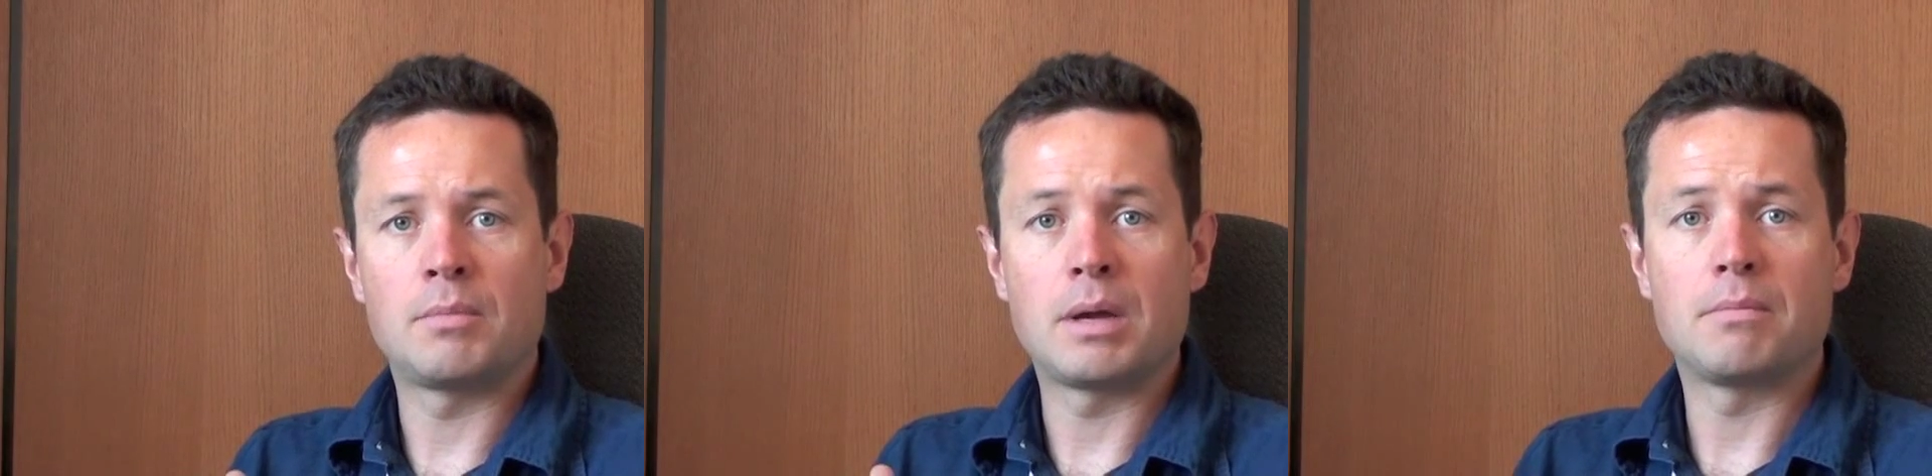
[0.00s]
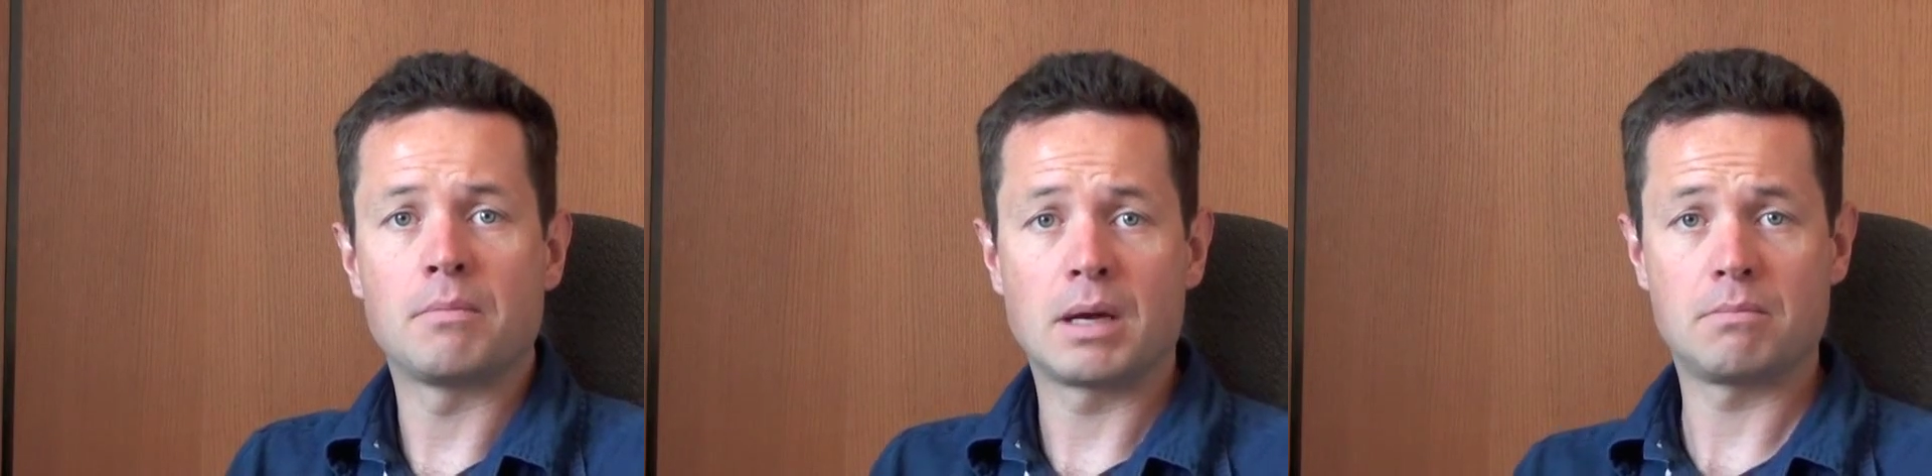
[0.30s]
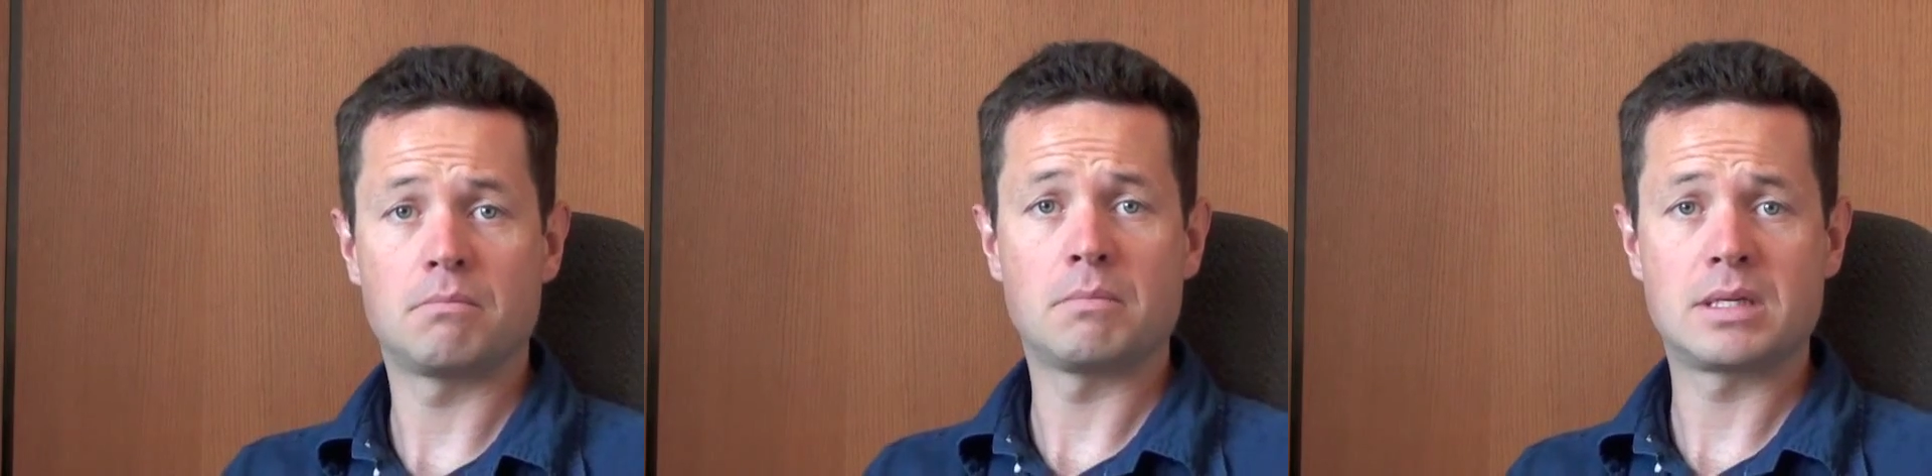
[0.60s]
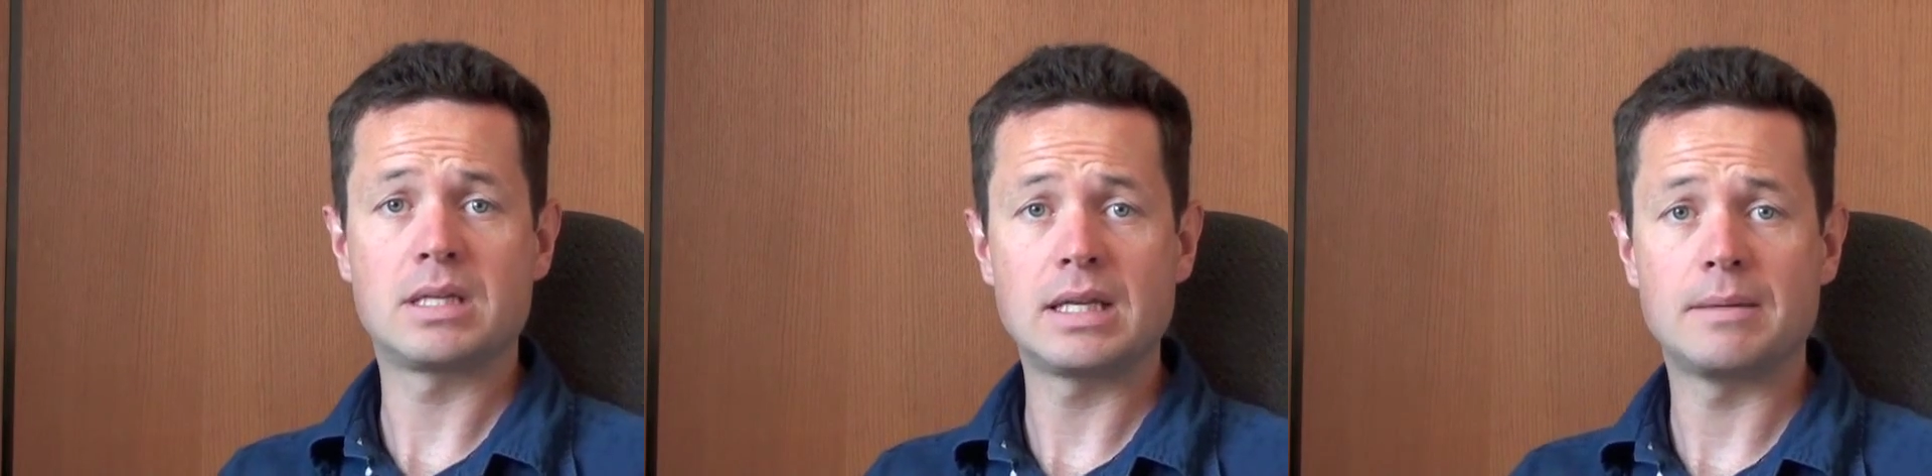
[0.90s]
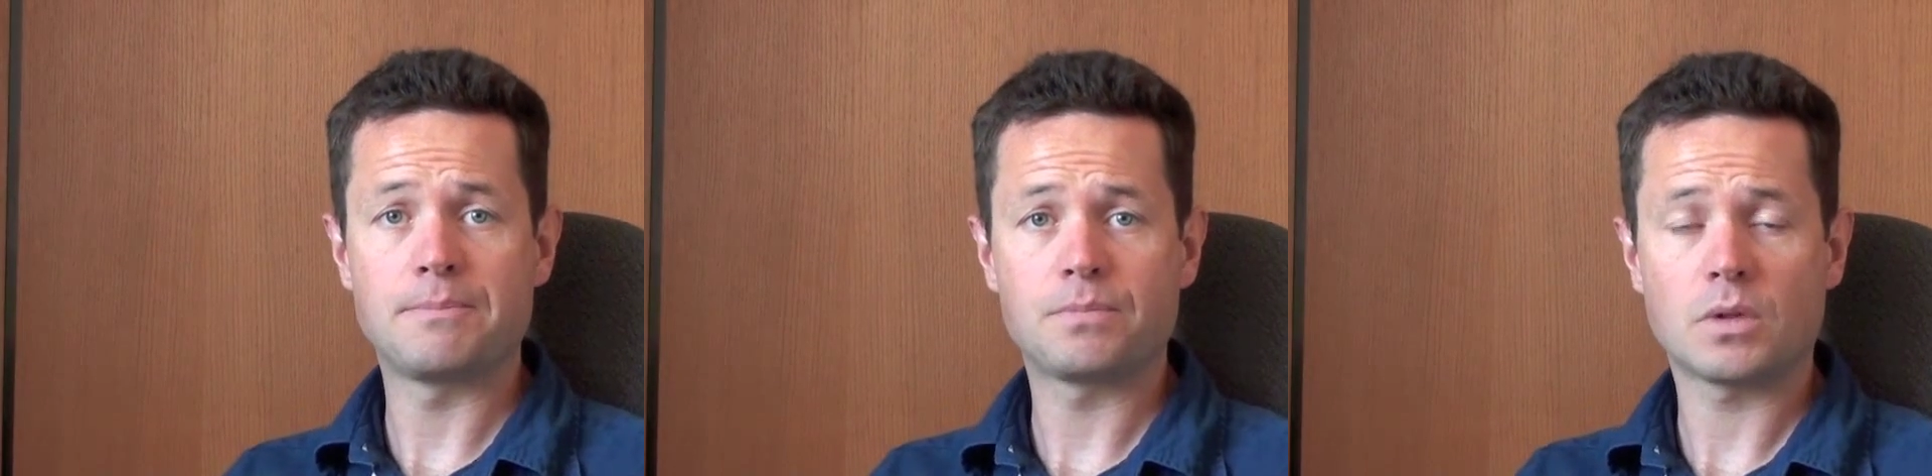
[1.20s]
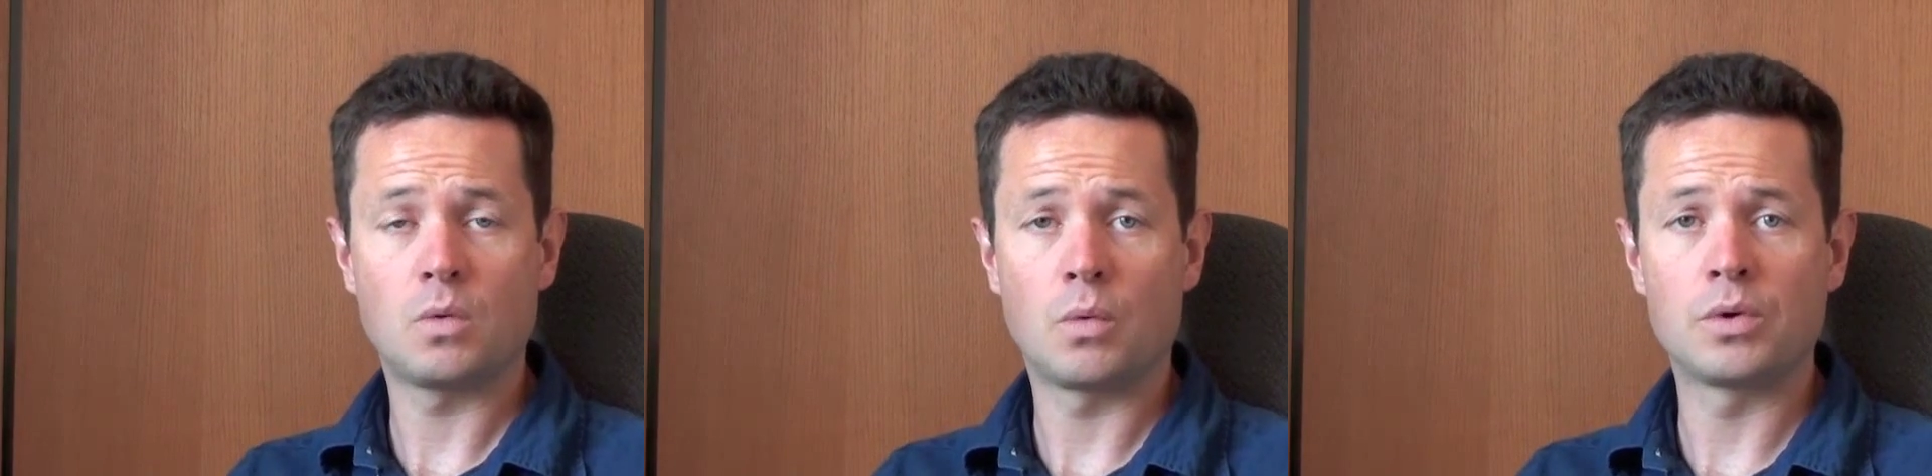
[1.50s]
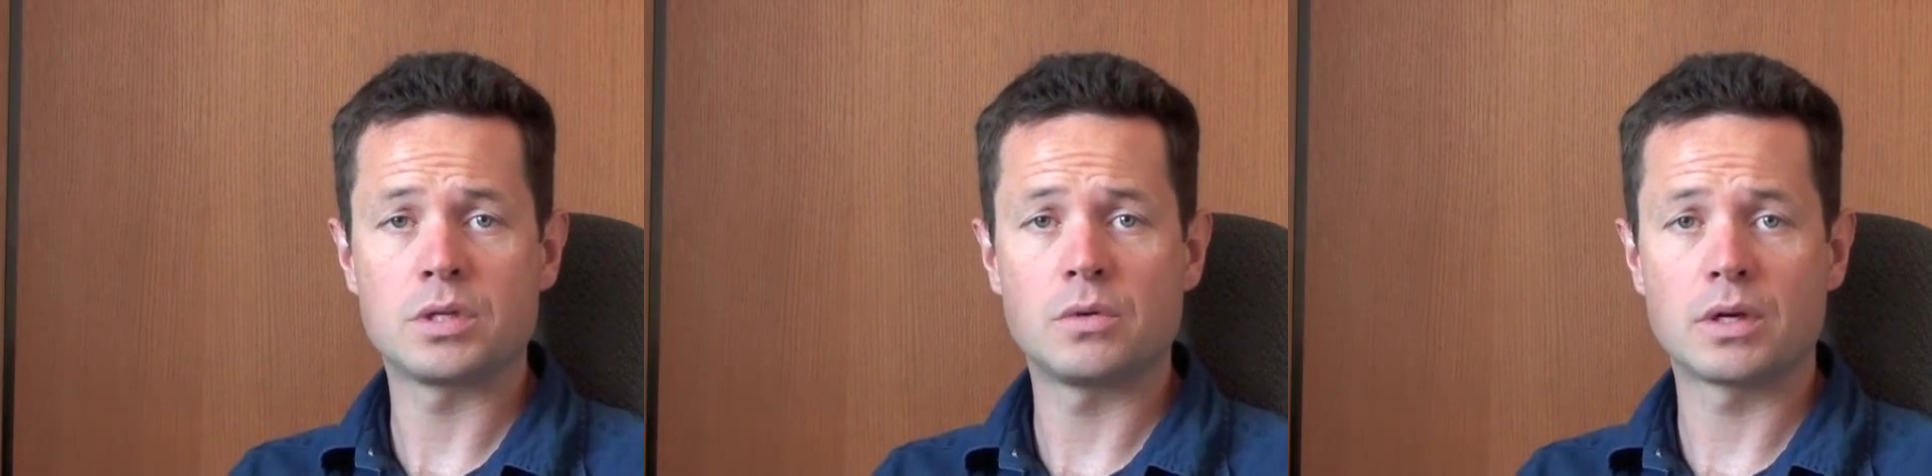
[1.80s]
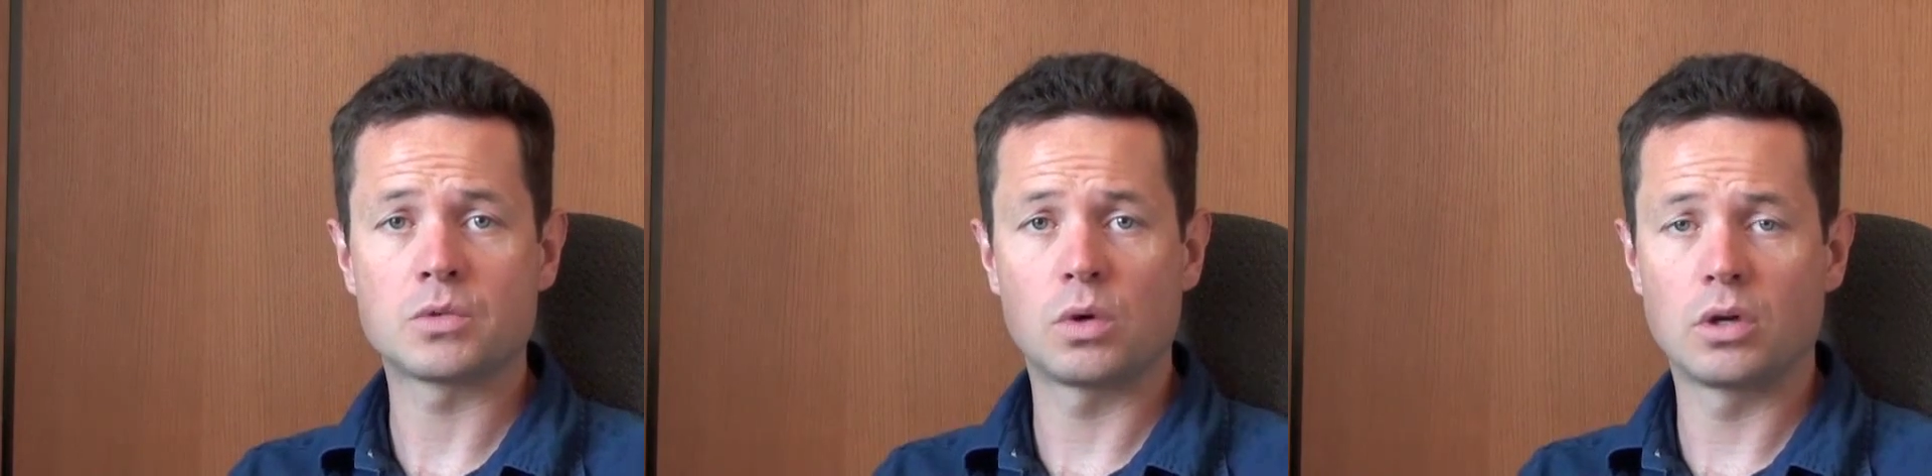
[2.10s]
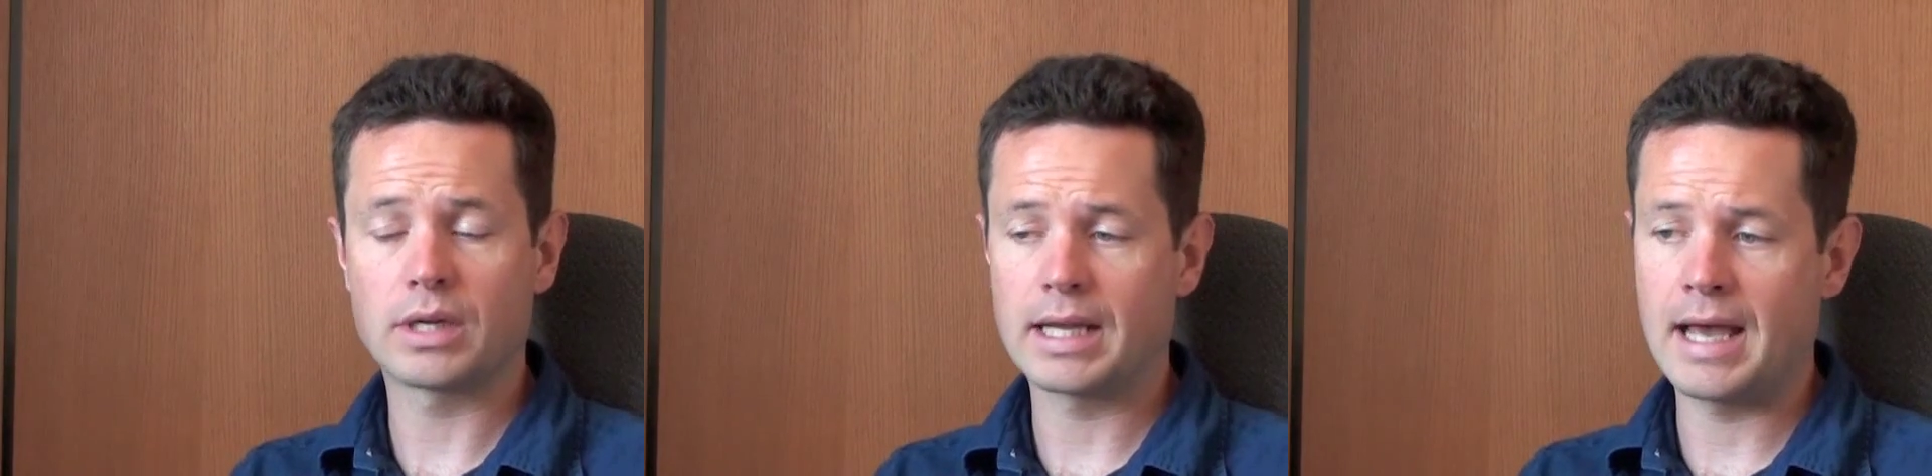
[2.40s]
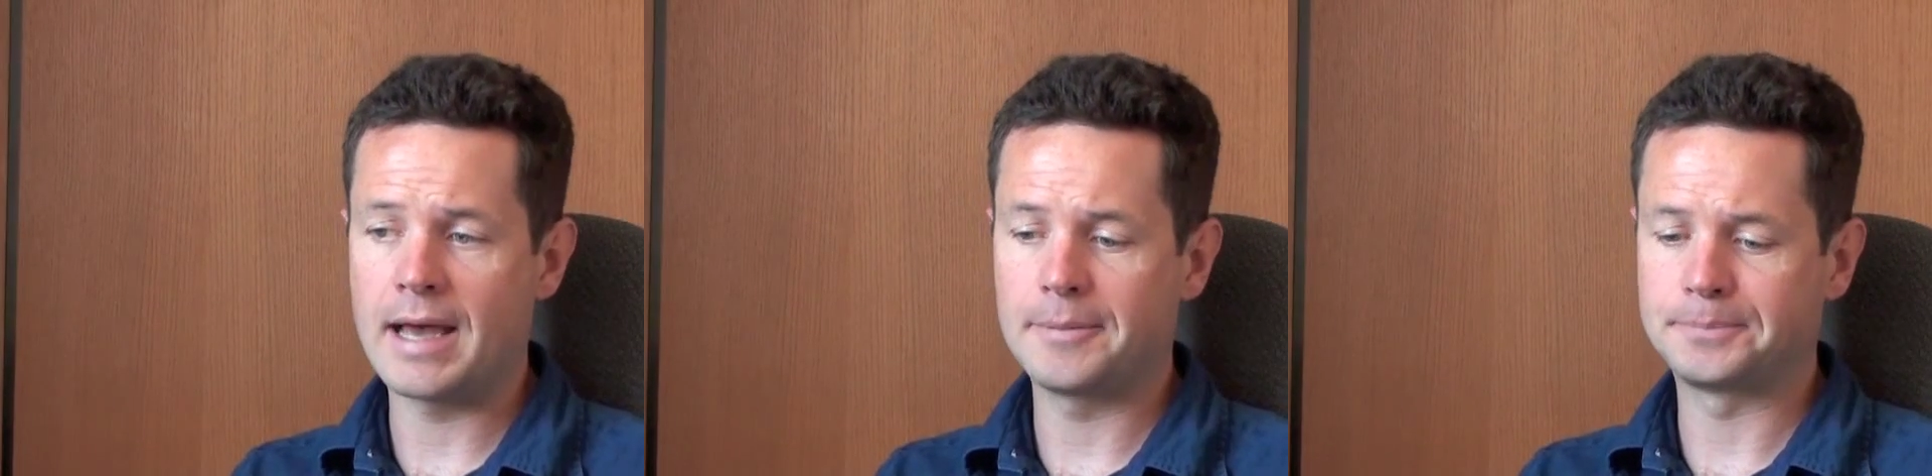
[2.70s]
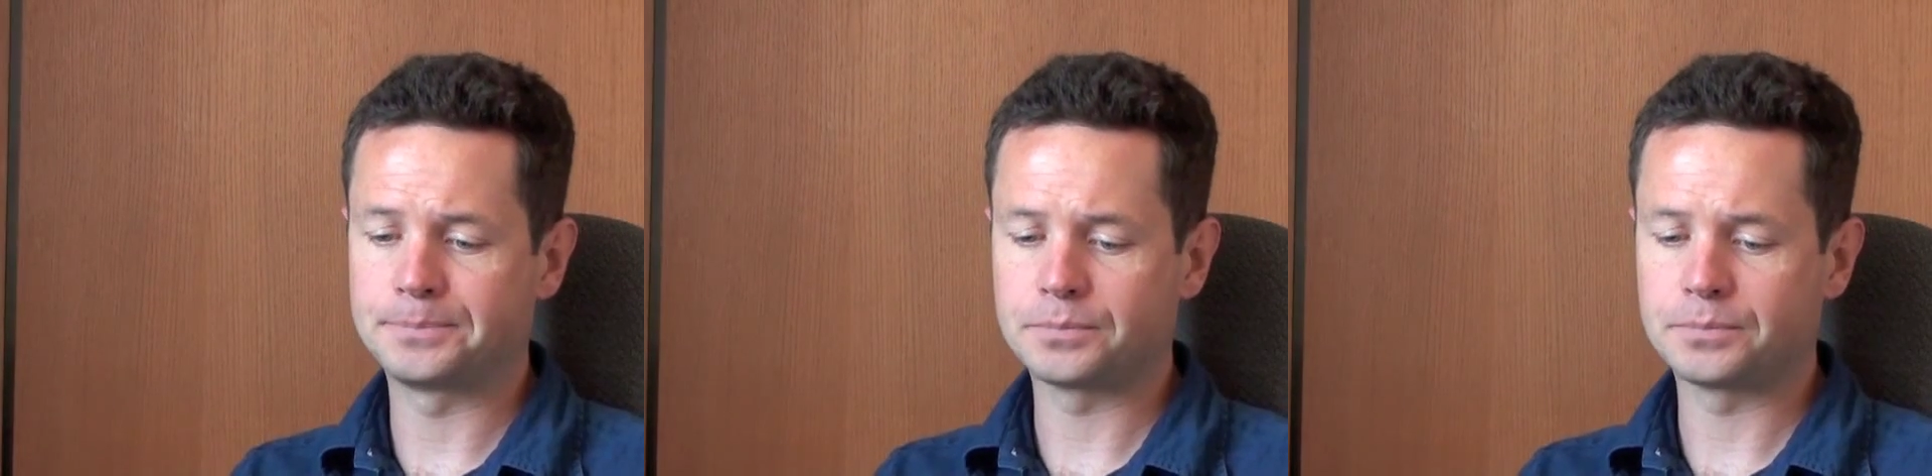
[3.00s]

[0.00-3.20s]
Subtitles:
my team, what we're doing is we're looking at